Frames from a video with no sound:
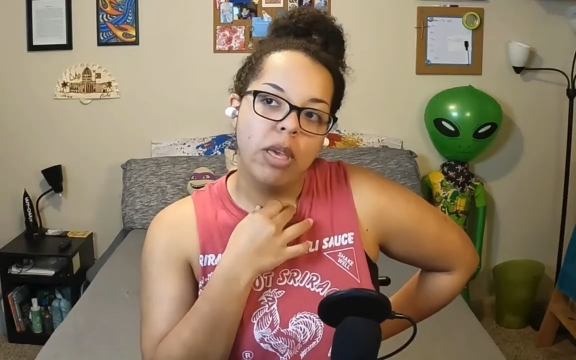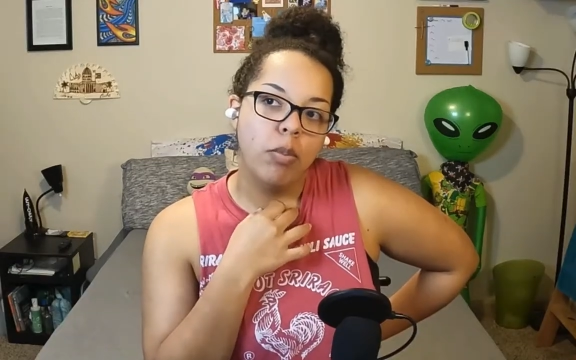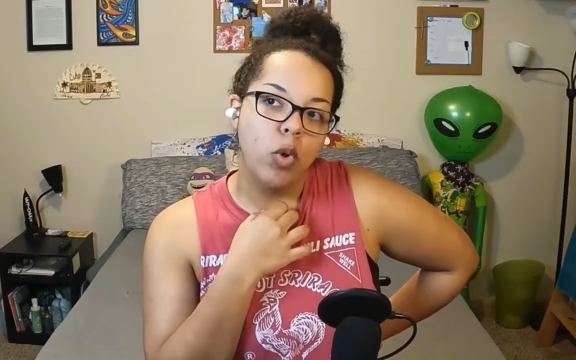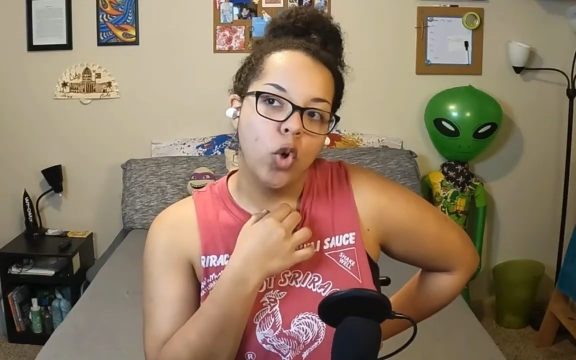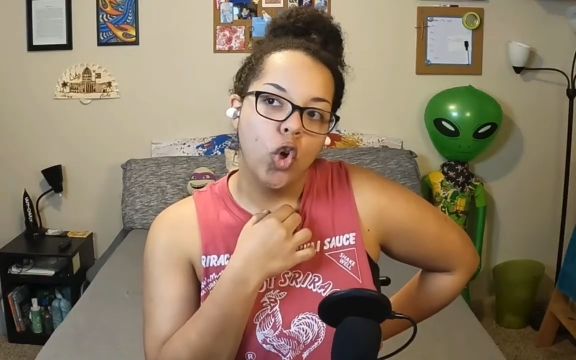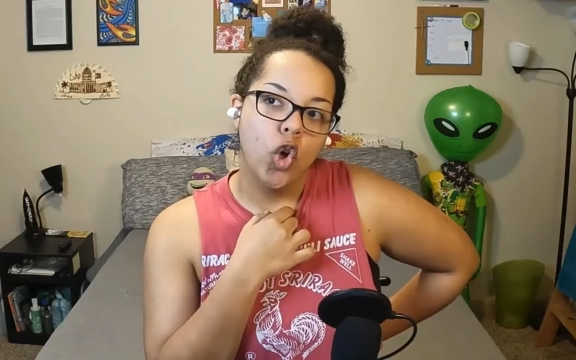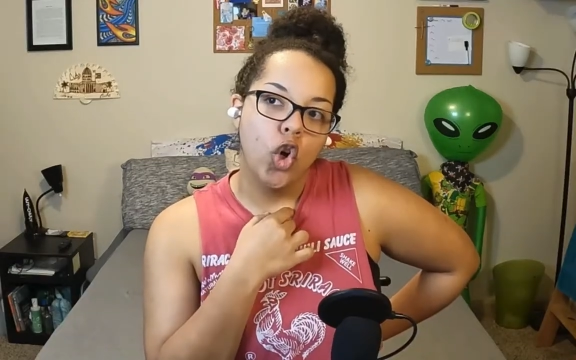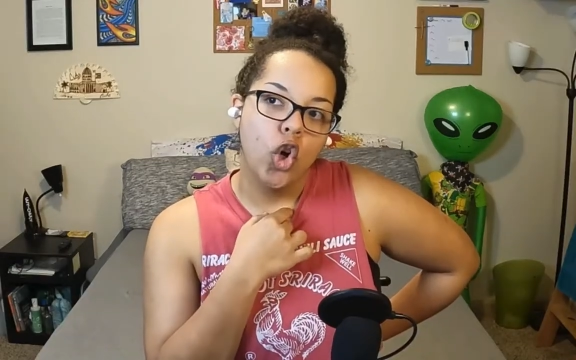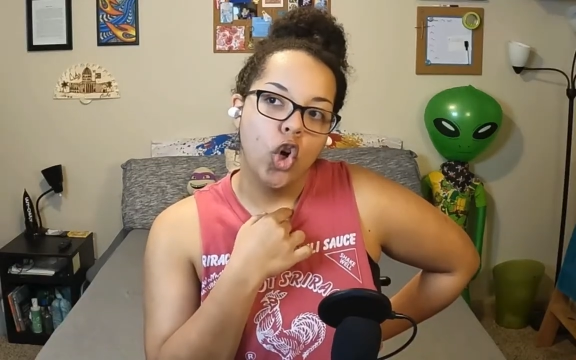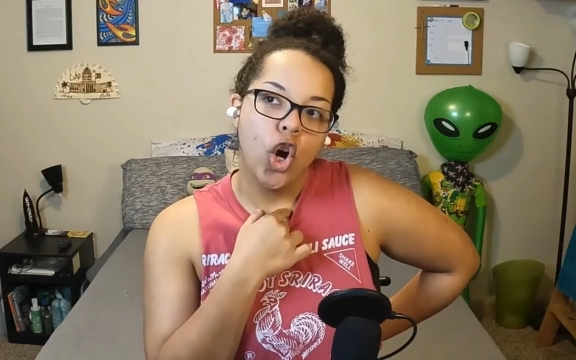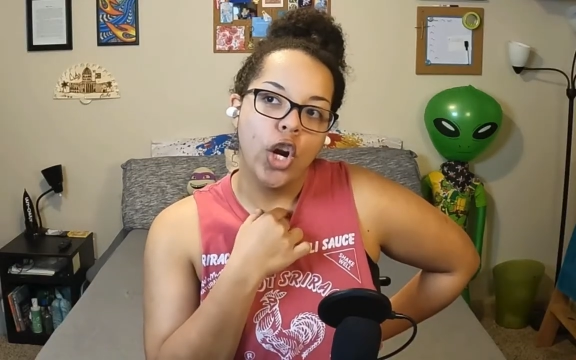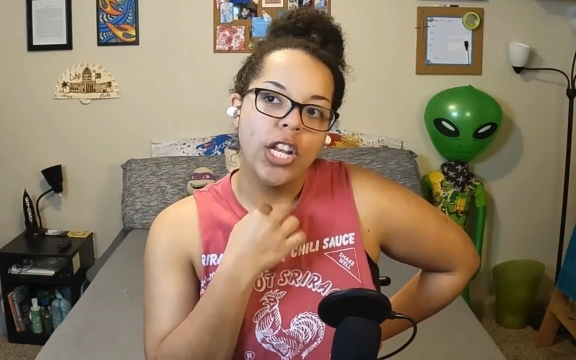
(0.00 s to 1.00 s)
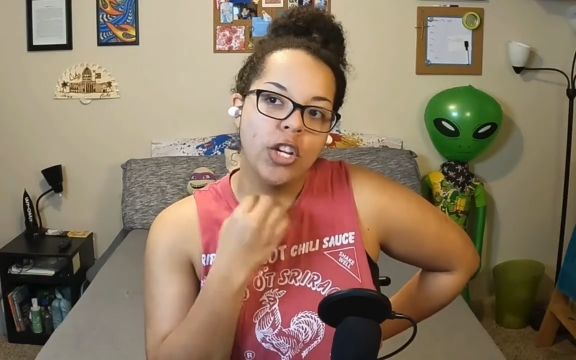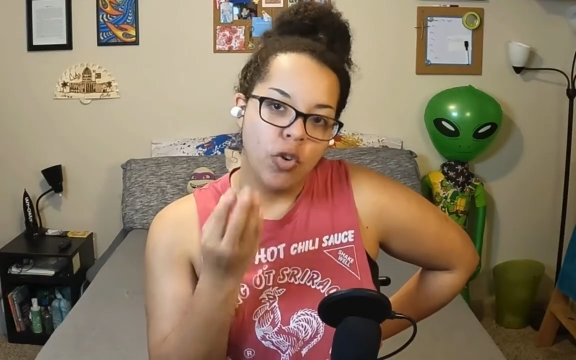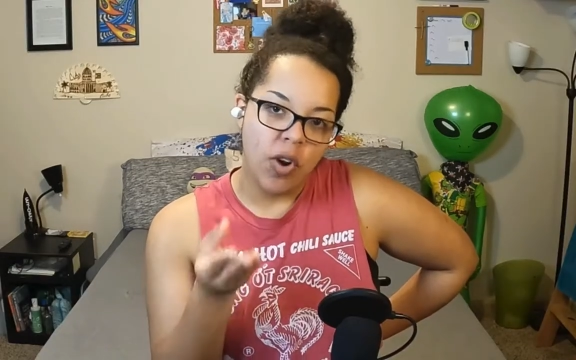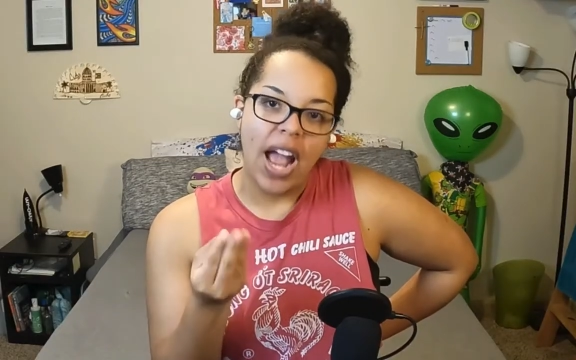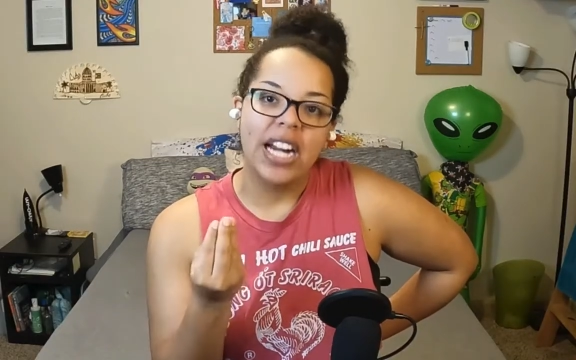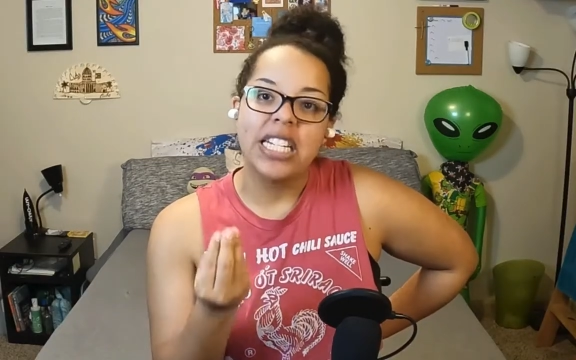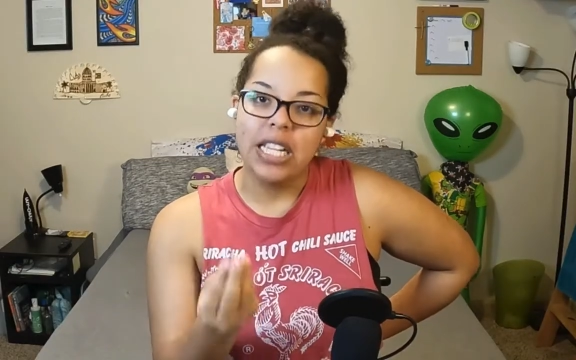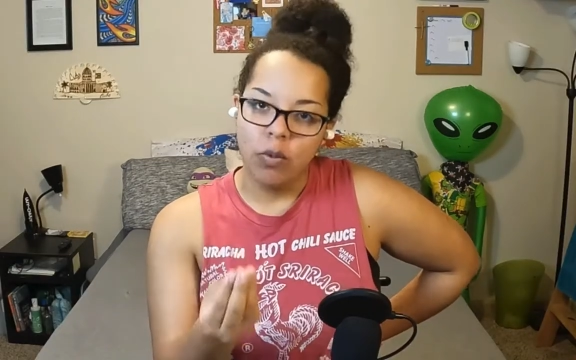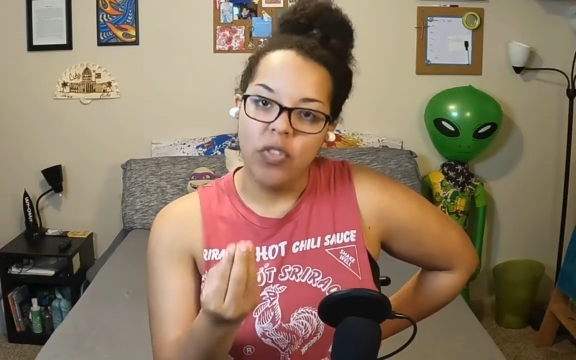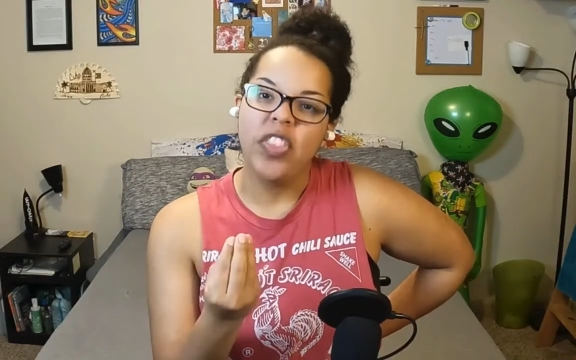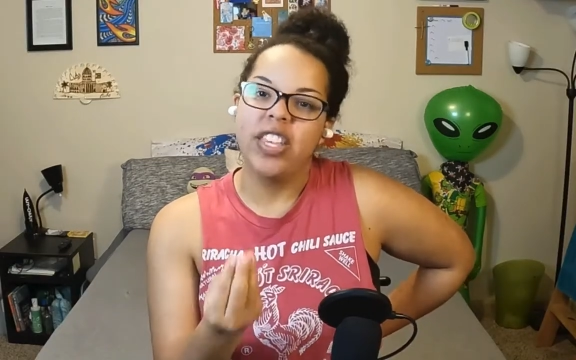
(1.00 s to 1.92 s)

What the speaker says: people are interacting with